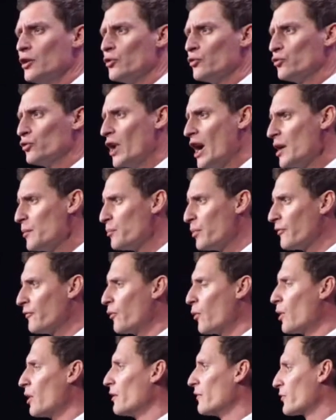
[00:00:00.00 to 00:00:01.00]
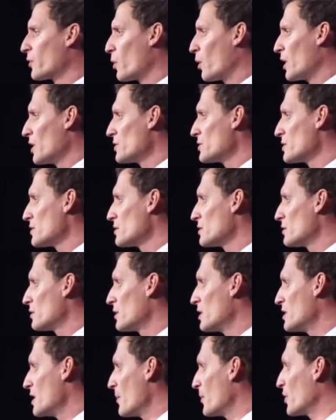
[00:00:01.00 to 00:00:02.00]
Right before, of course,
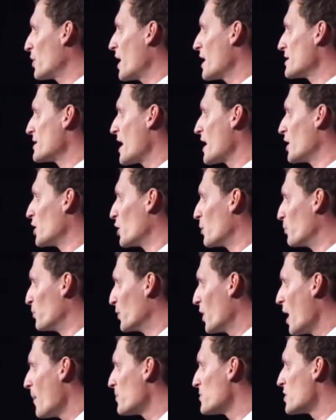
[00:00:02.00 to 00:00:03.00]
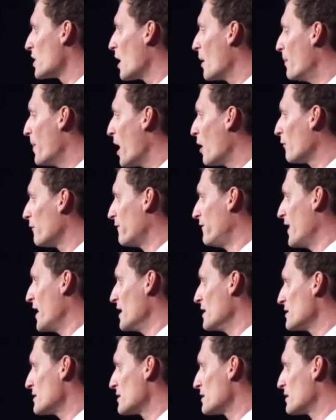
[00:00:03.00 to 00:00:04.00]
the Democrats had an abrupt
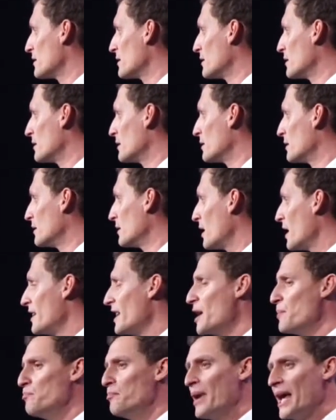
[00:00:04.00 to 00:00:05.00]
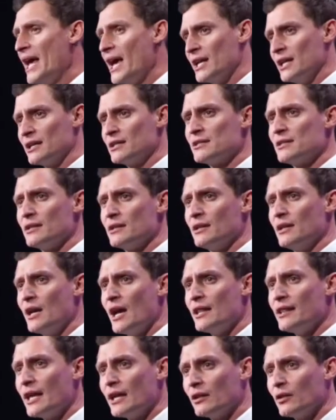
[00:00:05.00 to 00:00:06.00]
about-face, and they panicked,
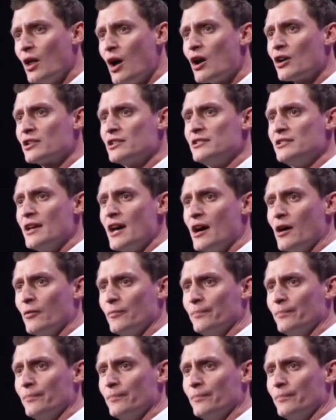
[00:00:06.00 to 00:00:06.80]
and they locked down.